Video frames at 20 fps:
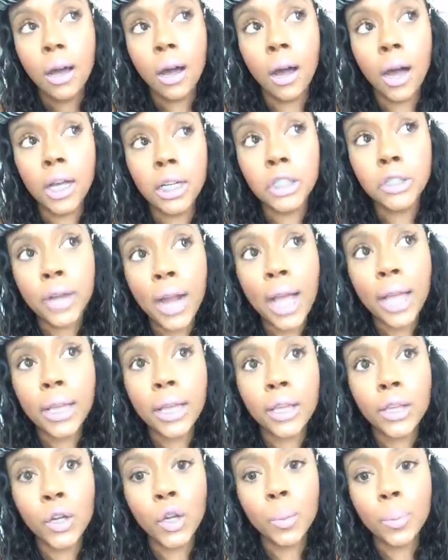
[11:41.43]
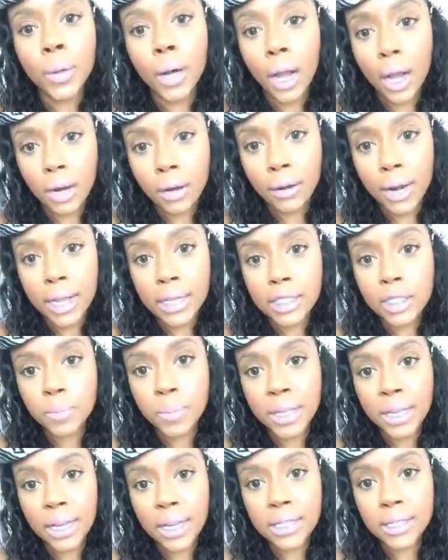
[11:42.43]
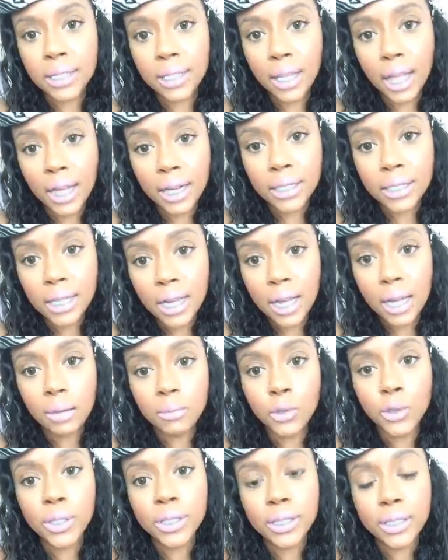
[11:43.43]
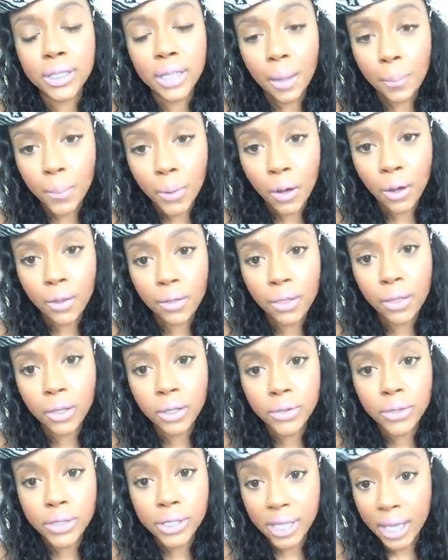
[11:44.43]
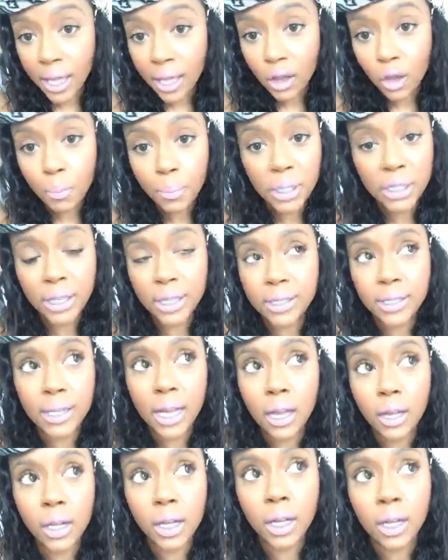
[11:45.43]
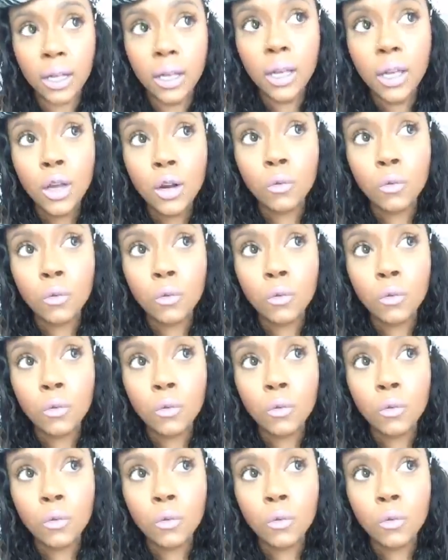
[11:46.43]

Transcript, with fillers: on tracking your progress because a lot of times you can step on the scale but it's not going to